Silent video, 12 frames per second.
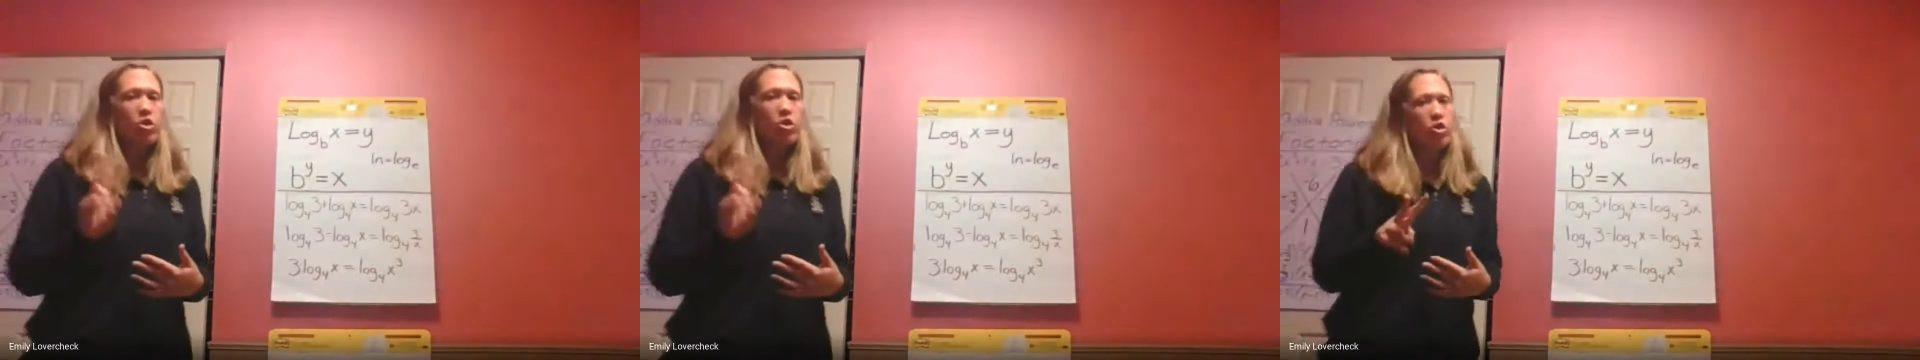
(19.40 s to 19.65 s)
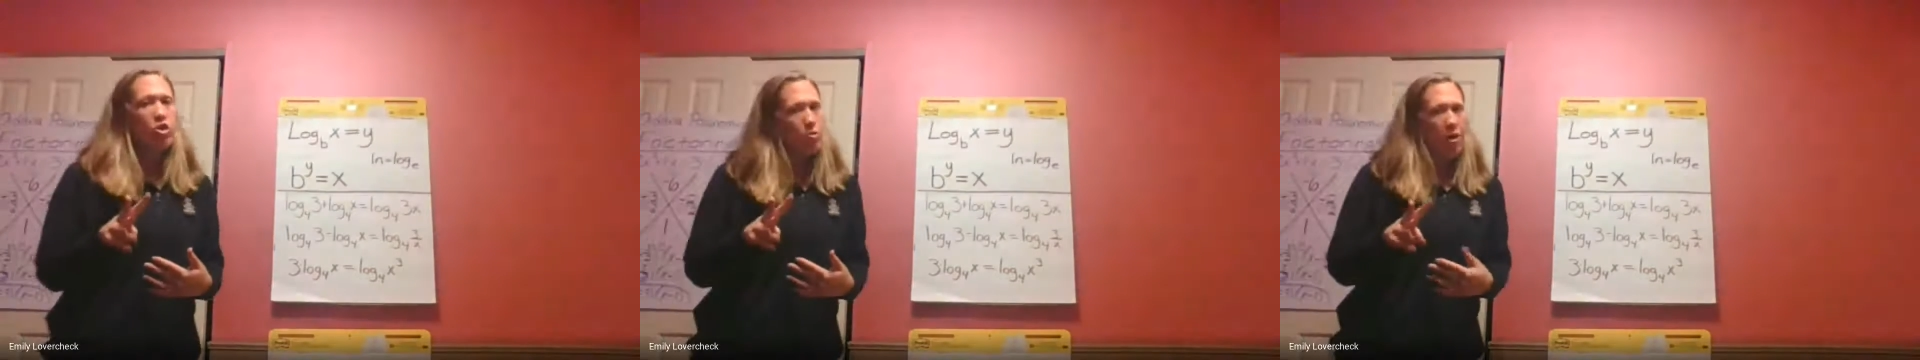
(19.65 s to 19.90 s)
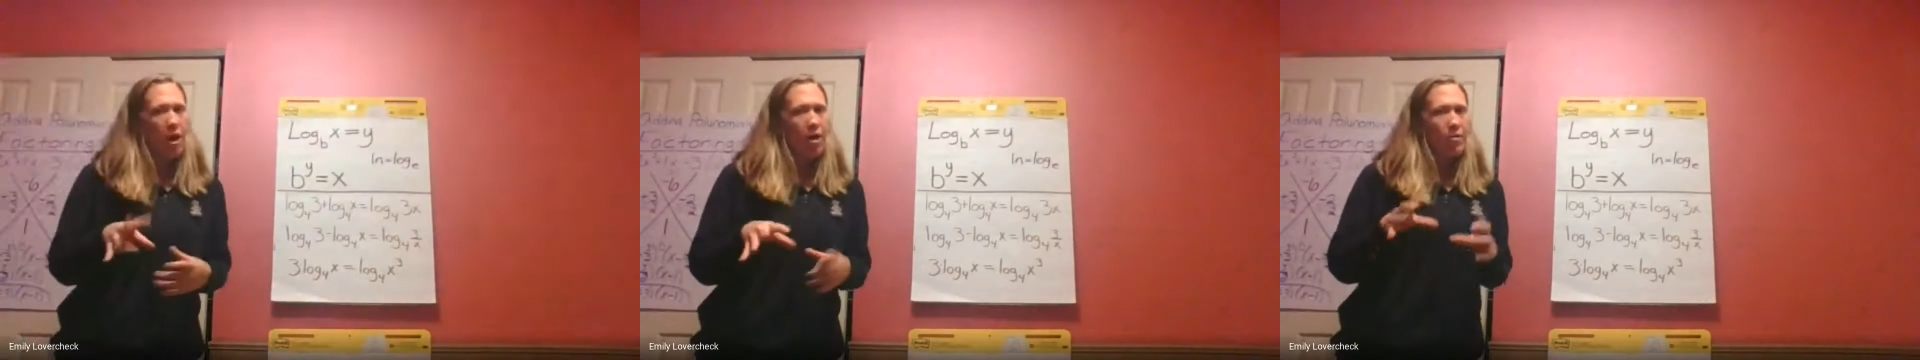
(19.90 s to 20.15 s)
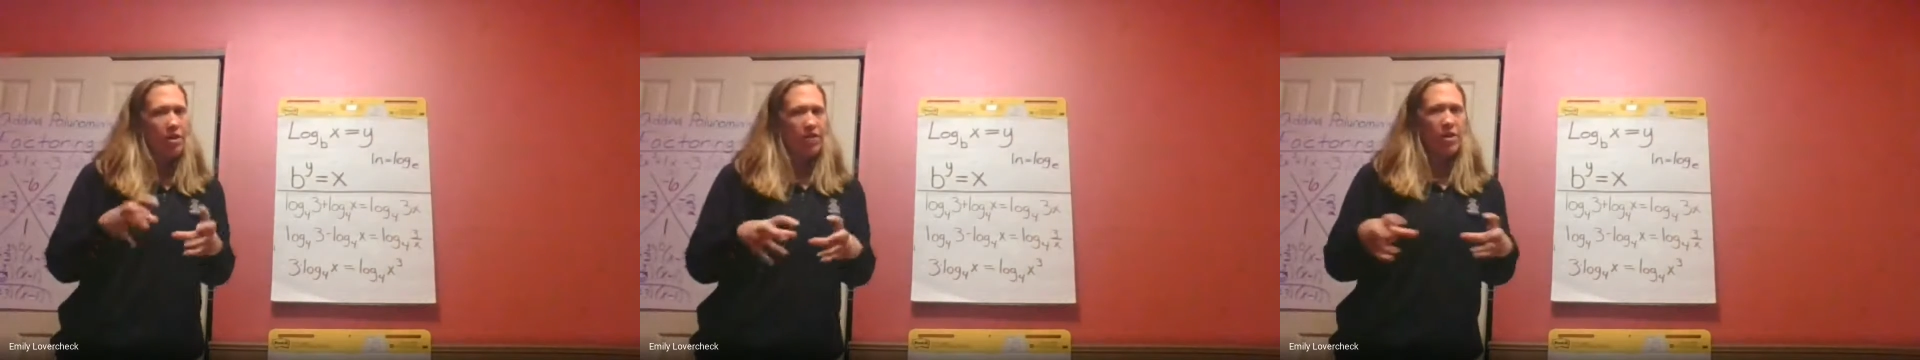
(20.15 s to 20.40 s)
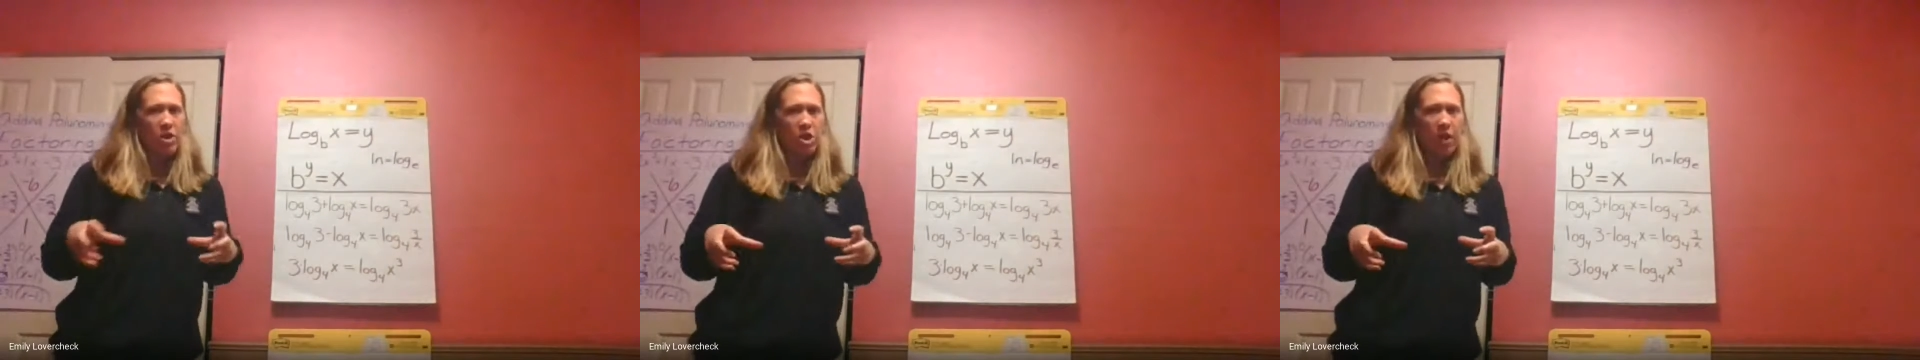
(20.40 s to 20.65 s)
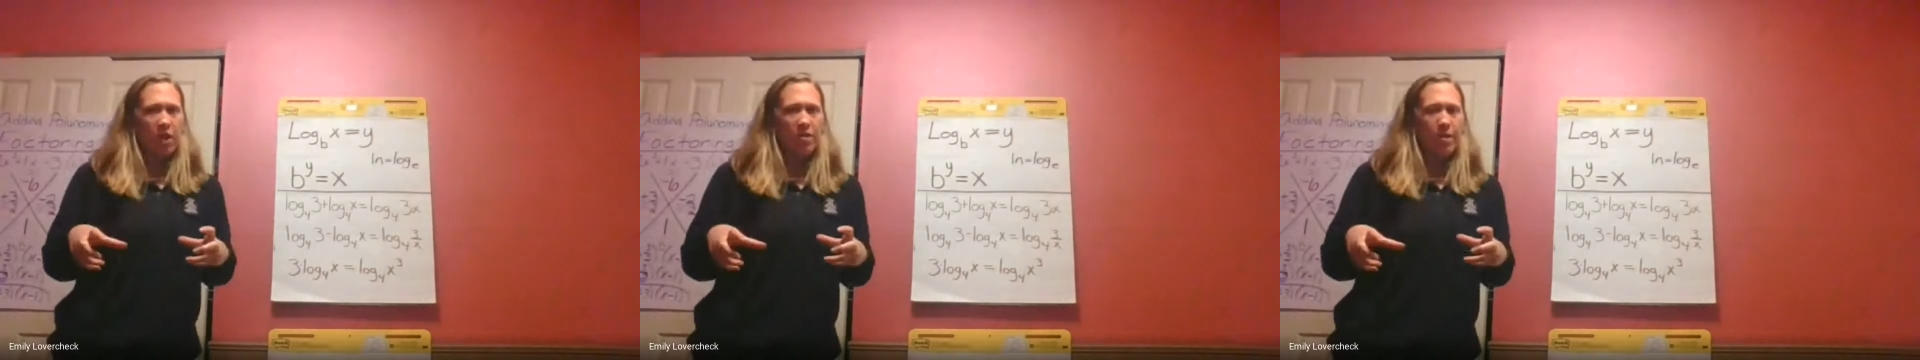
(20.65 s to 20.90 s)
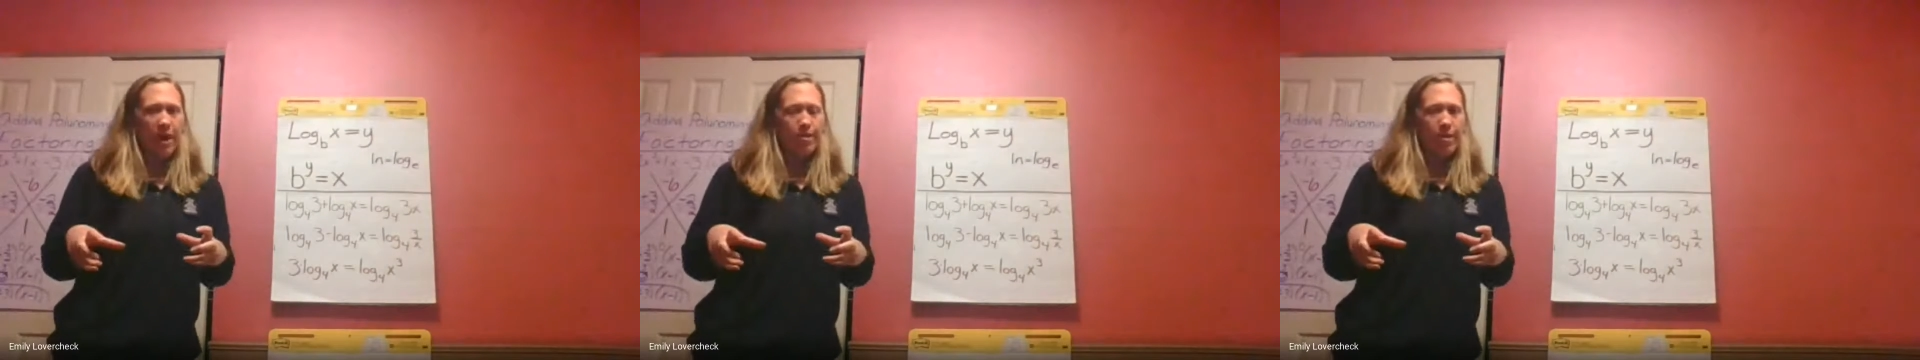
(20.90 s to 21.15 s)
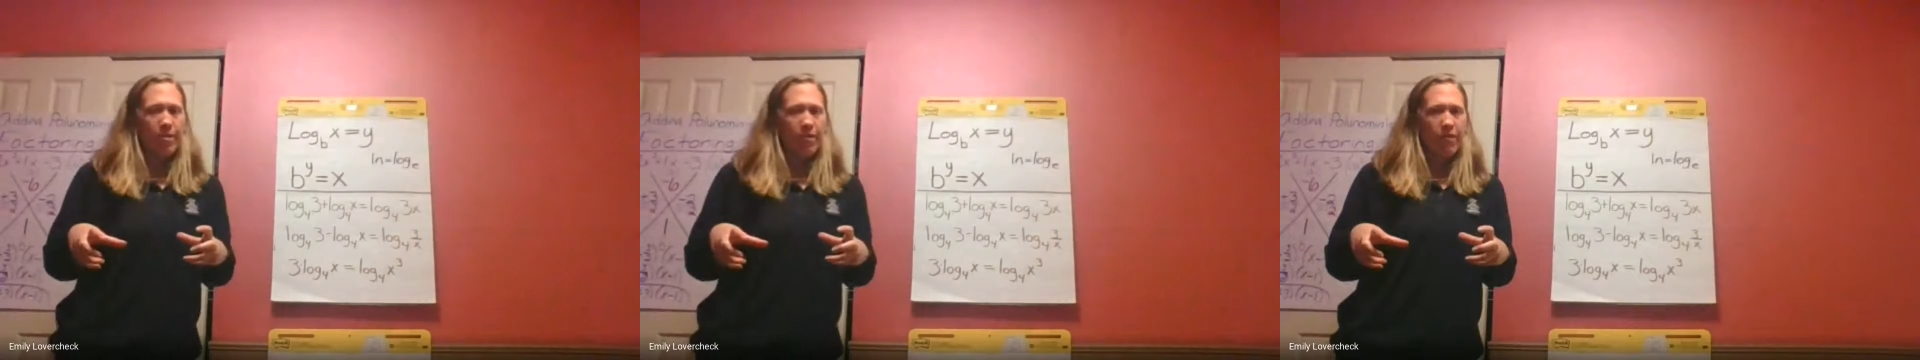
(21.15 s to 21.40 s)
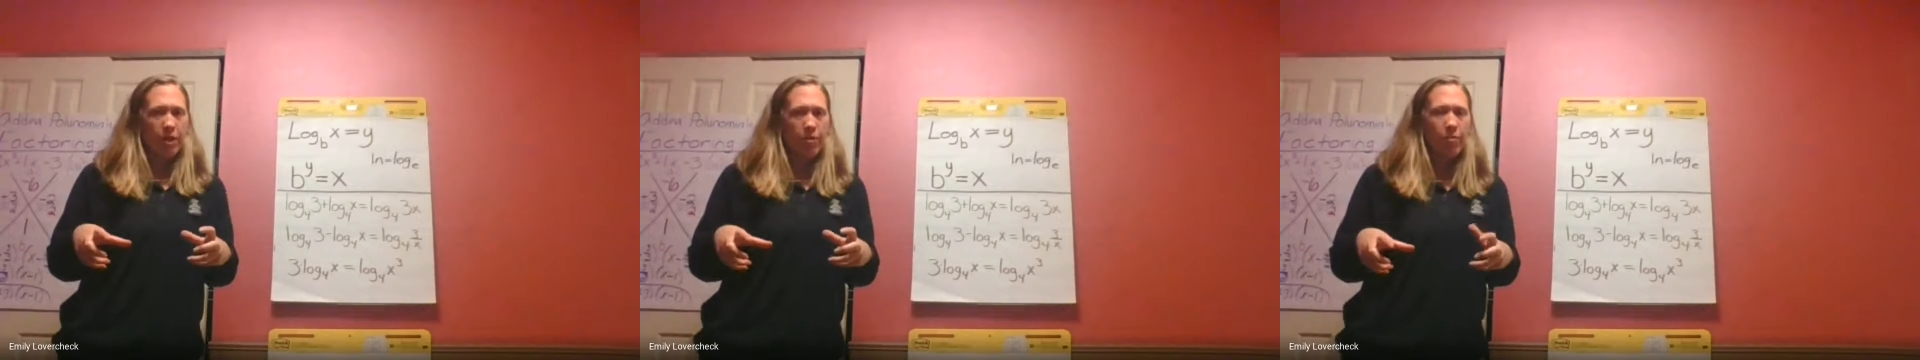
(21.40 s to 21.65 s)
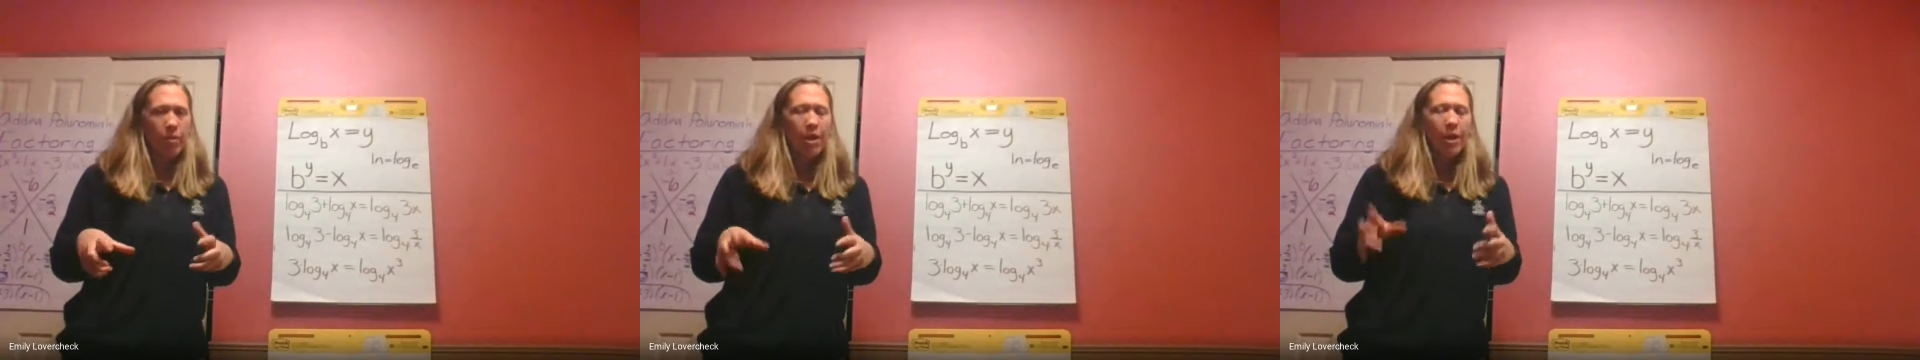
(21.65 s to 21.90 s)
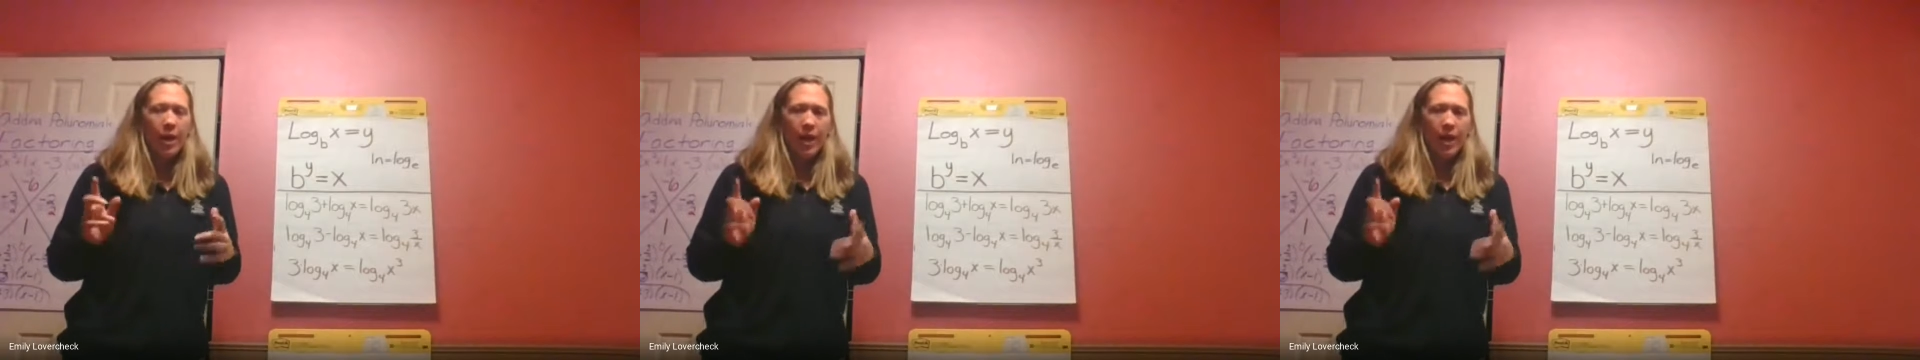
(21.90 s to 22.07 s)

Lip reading: just 2 problems to finish off the bottom of the review.